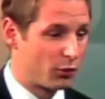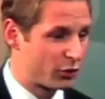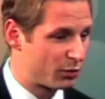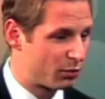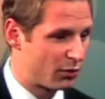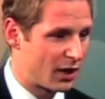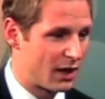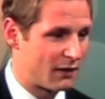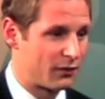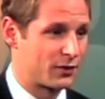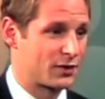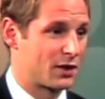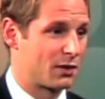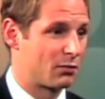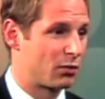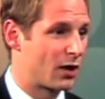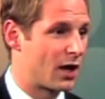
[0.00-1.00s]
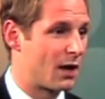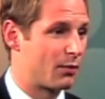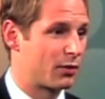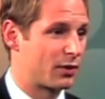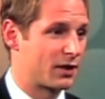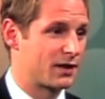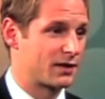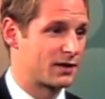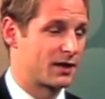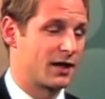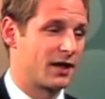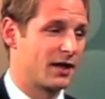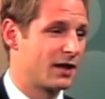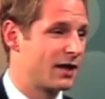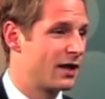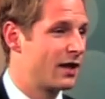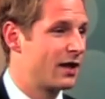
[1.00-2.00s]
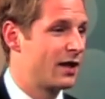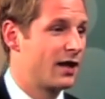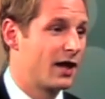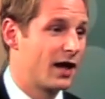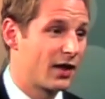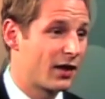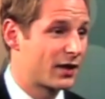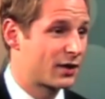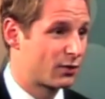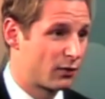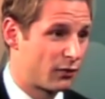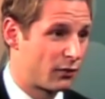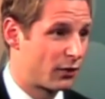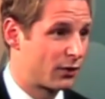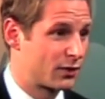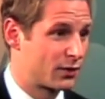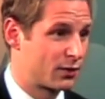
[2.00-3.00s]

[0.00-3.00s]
multiple offers on properties. Yeah. Uh, I like to refer